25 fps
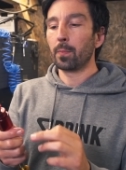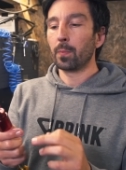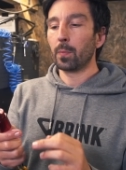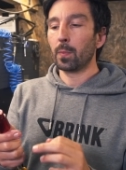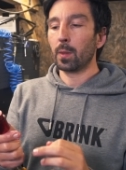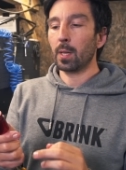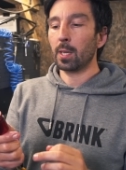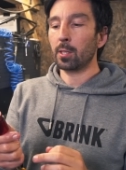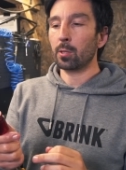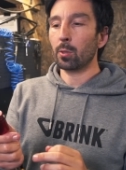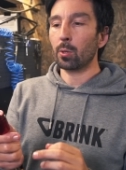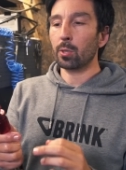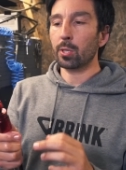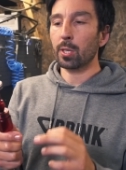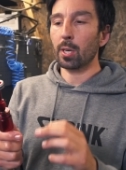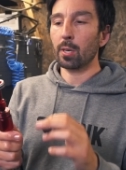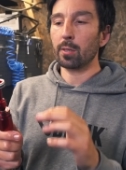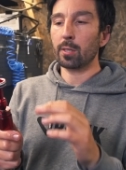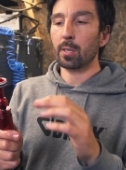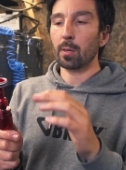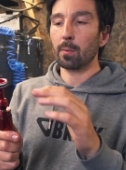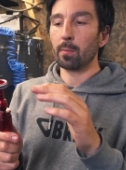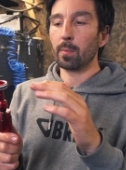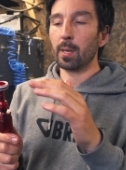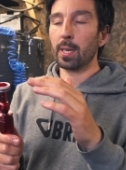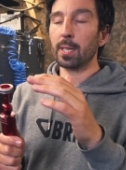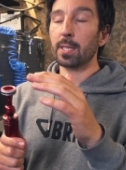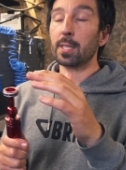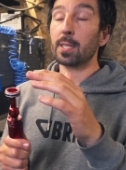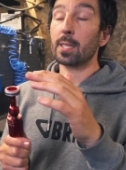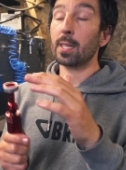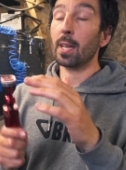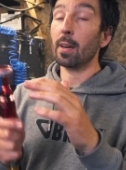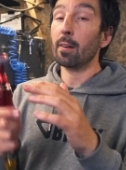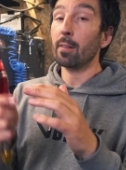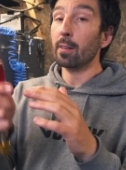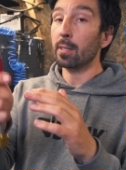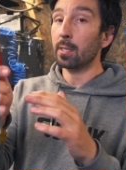There's also some
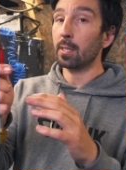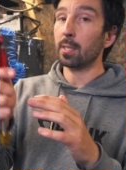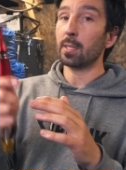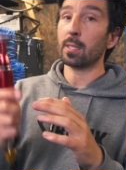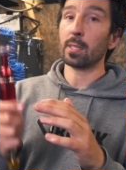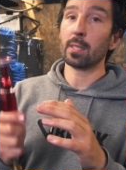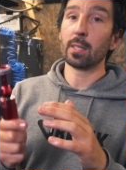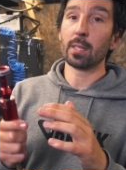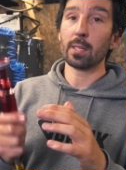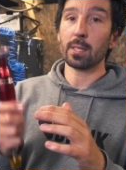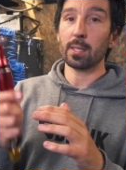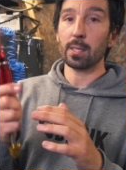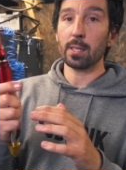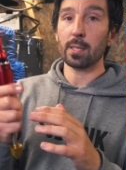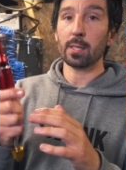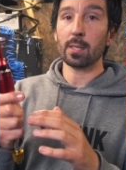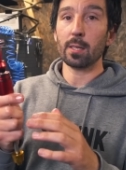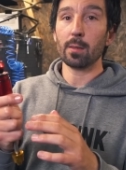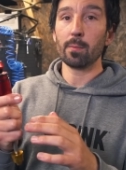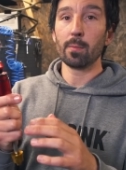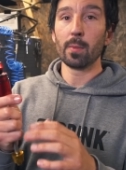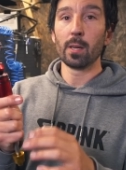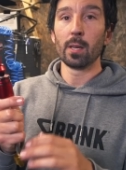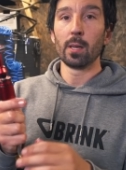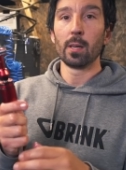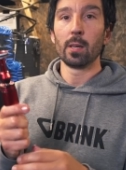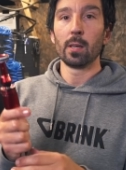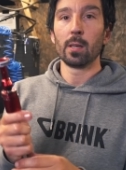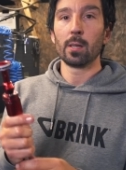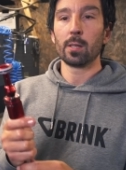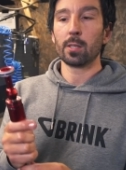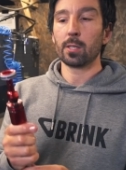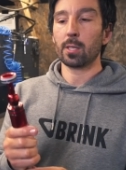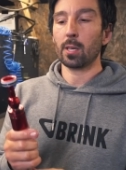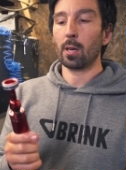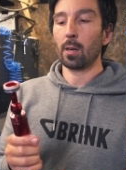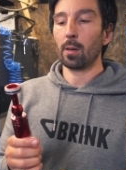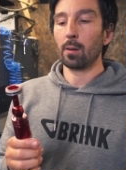hysteresis in the system,
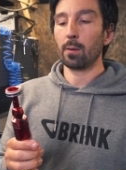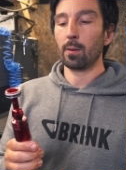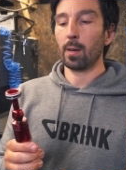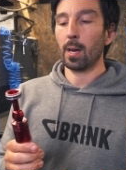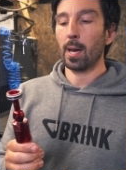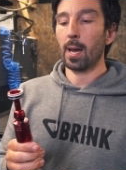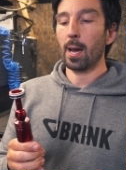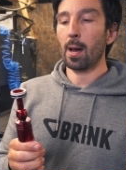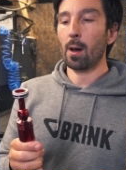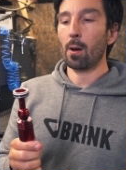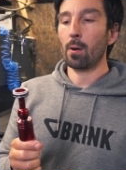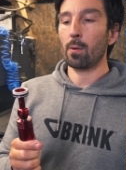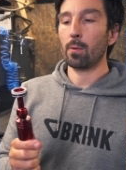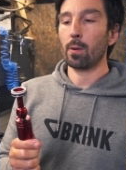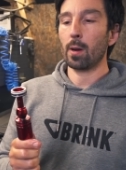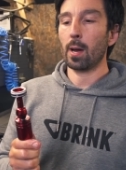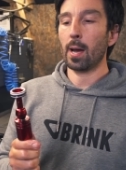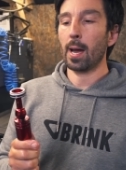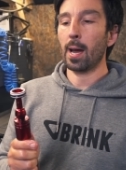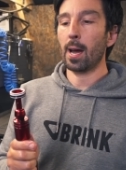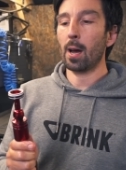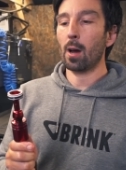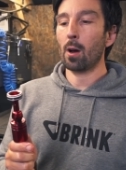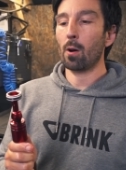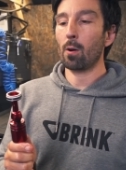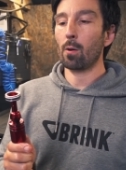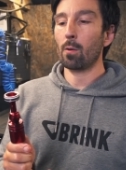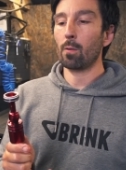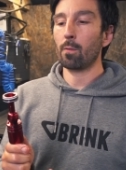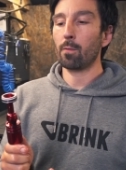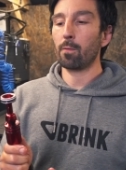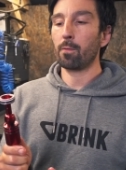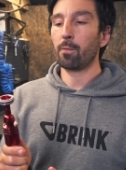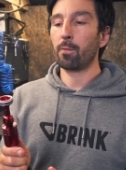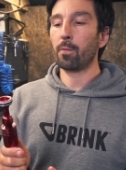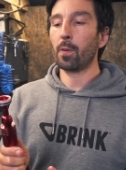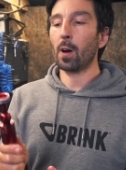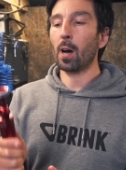so how
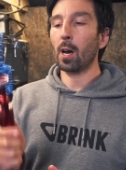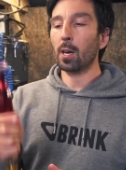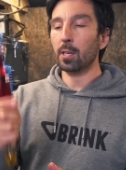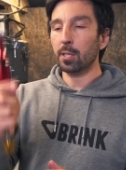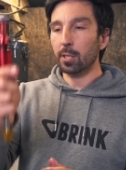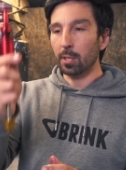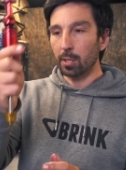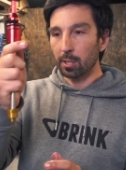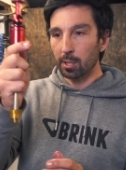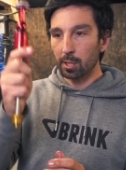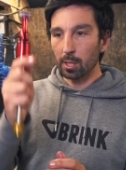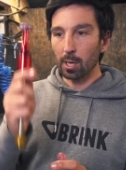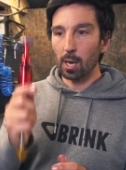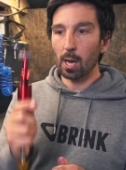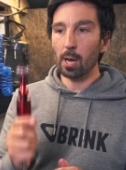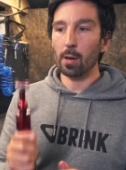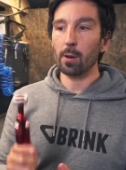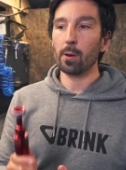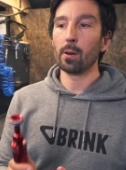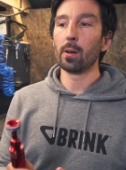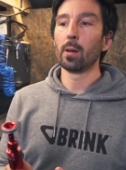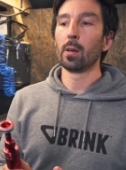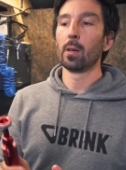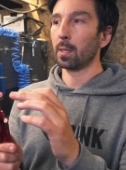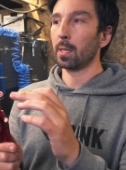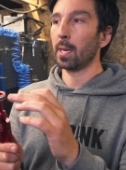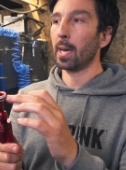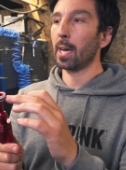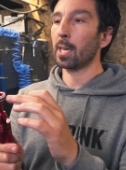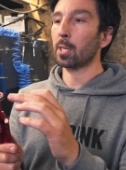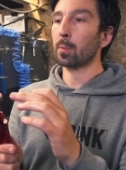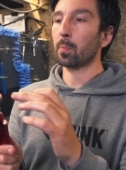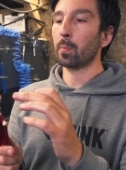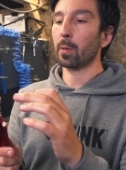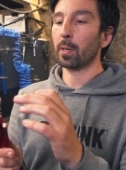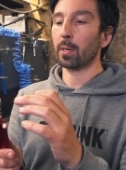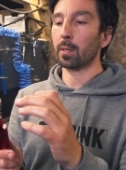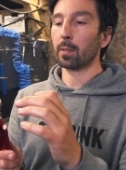fast and slow the air
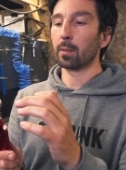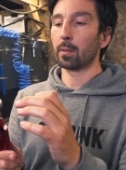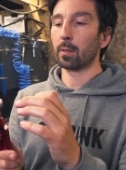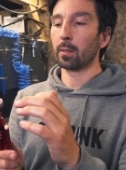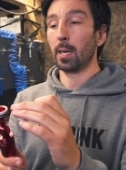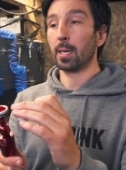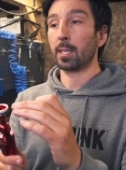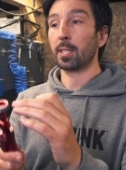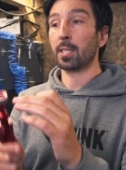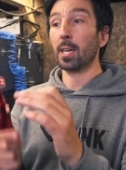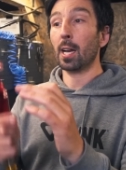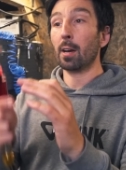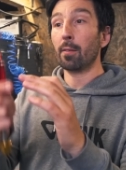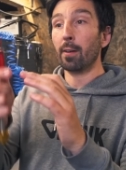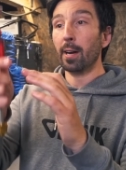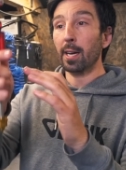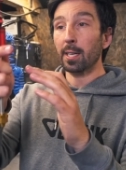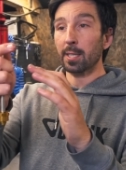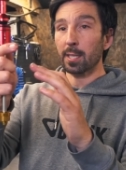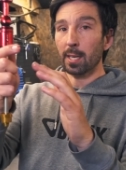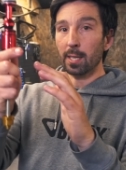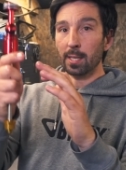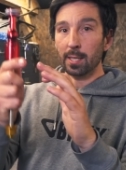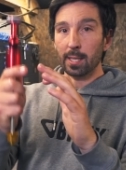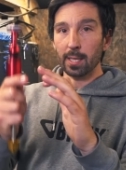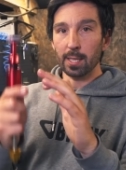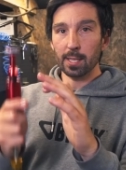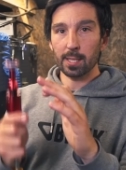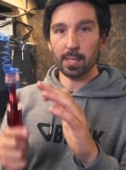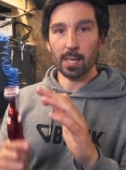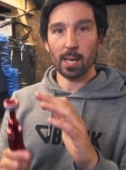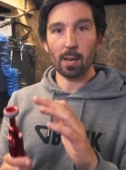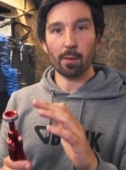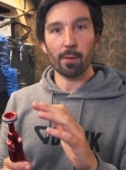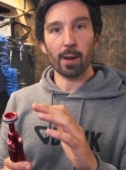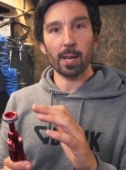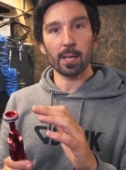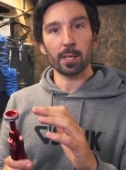spring accelerates and
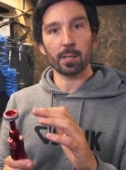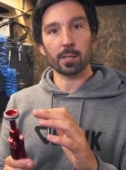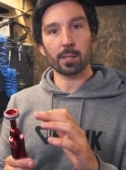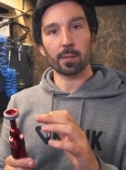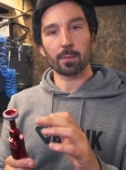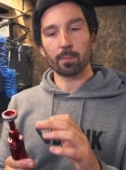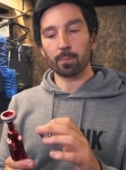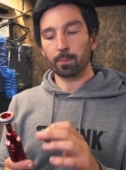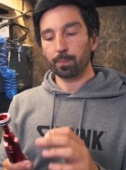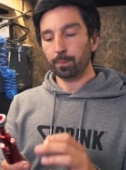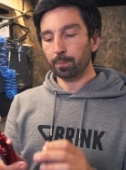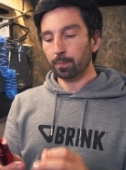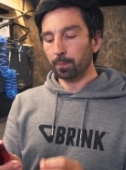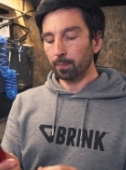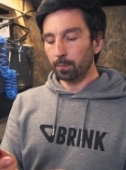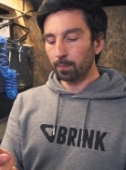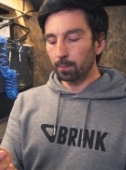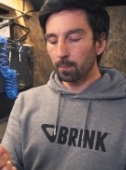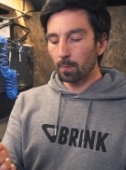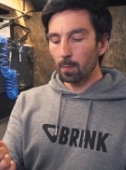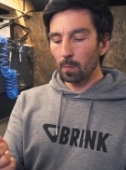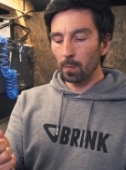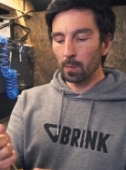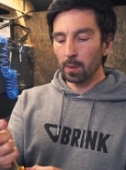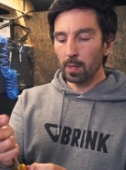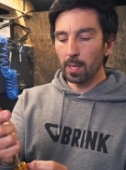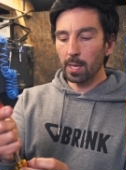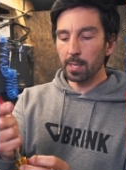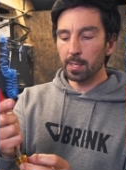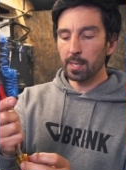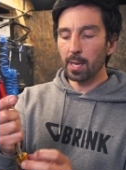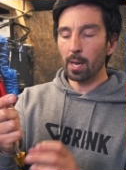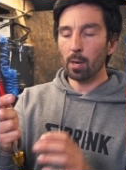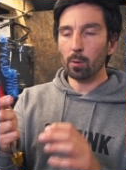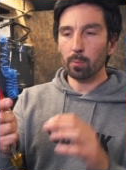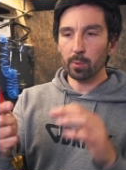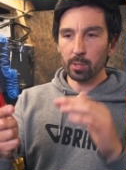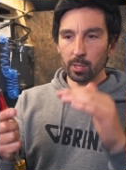decelerates. This
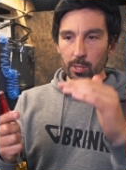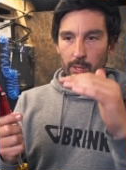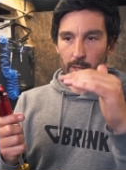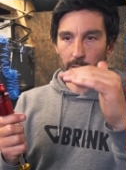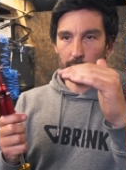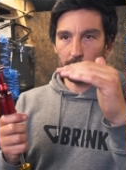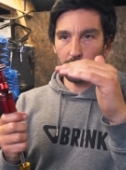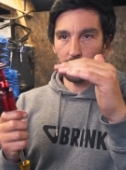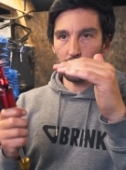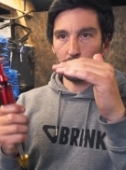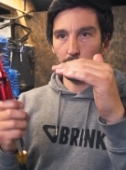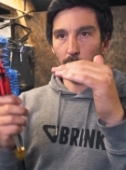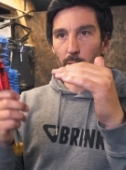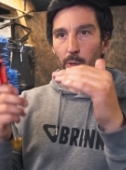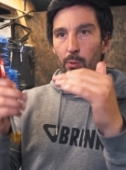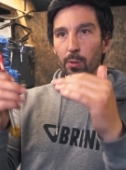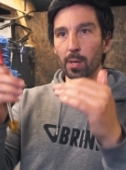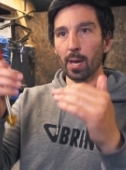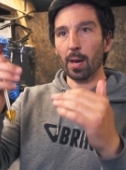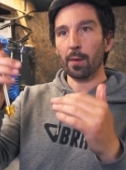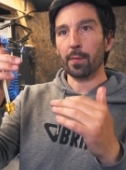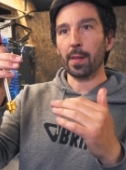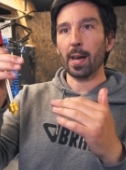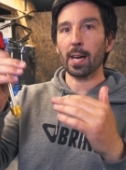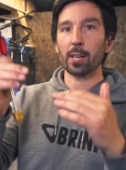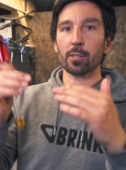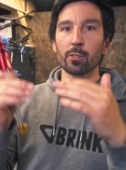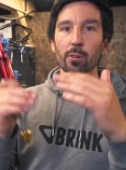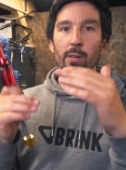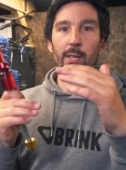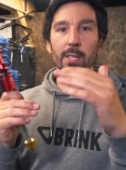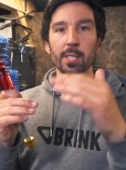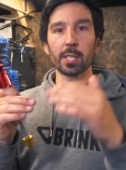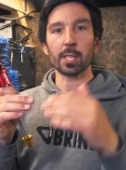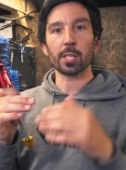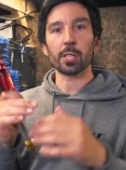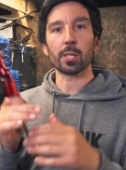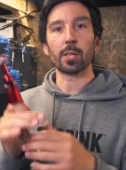helps to smooth out that
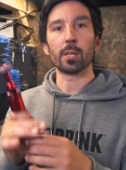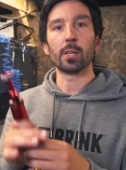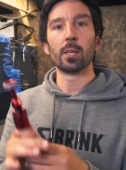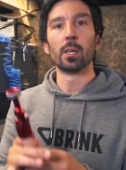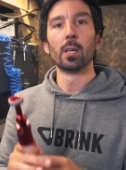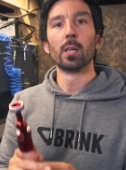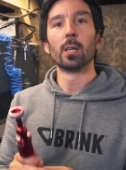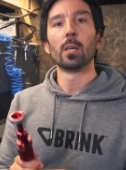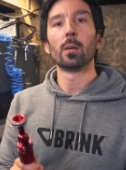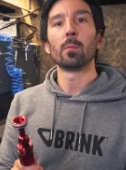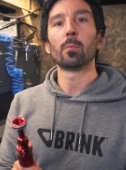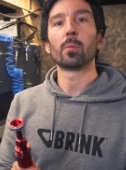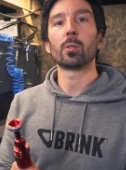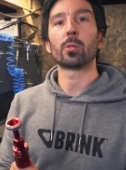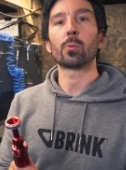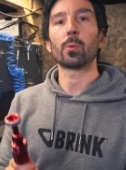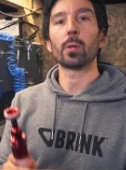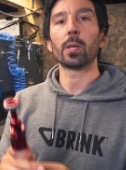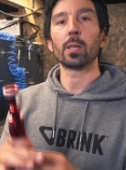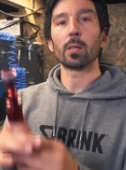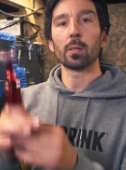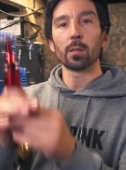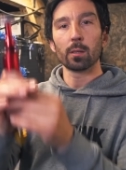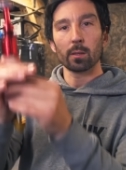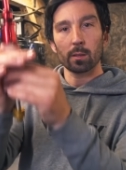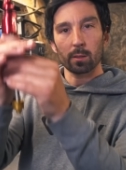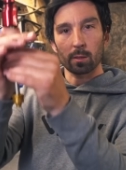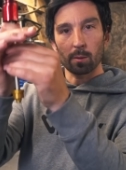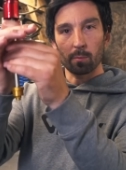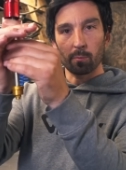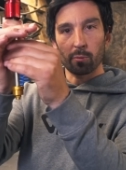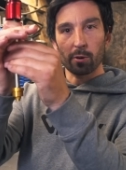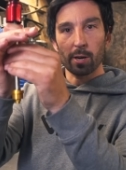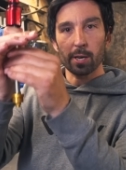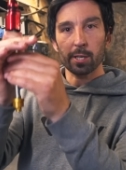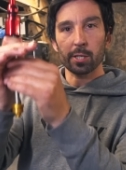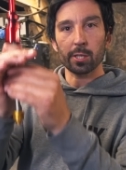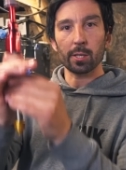transition between
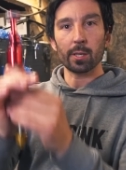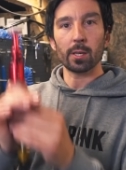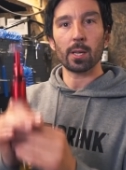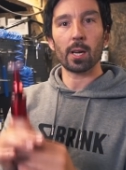compression